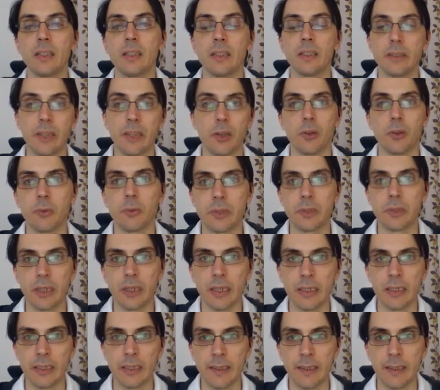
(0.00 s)
the lower
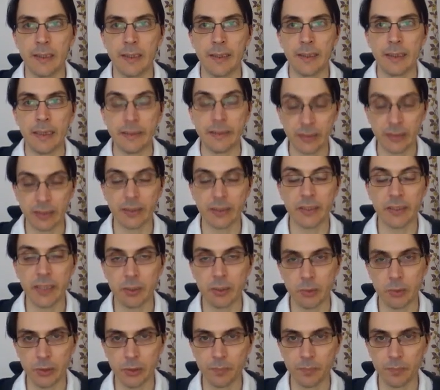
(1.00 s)
uh, standard
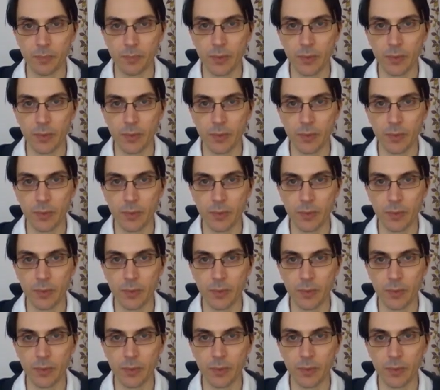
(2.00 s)
error.